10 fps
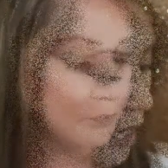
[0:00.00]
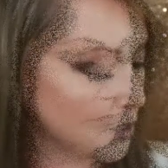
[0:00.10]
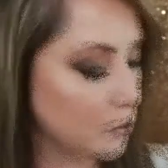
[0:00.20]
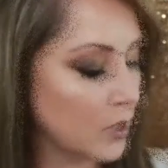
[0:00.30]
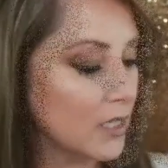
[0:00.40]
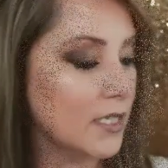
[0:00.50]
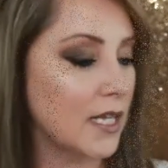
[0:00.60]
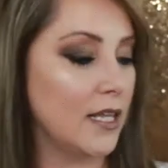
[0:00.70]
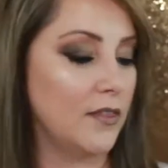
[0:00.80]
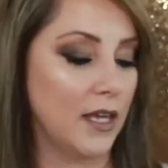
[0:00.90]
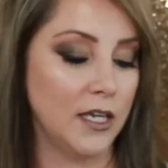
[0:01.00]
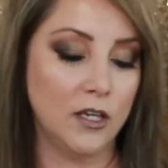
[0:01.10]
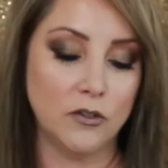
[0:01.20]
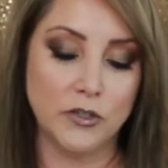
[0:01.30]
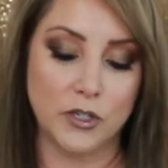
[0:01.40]
I do want to say thank
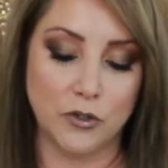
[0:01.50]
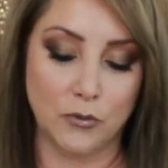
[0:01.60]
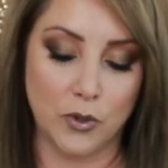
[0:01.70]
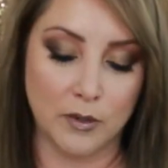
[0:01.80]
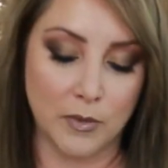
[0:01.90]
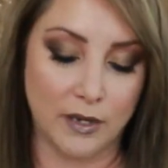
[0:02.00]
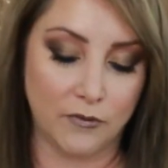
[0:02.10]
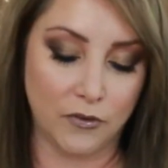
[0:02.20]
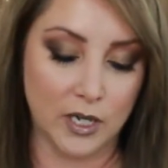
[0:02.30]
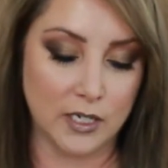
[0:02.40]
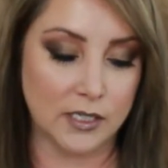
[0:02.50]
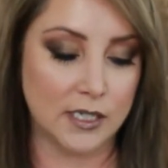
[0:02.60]
you to one of my friends.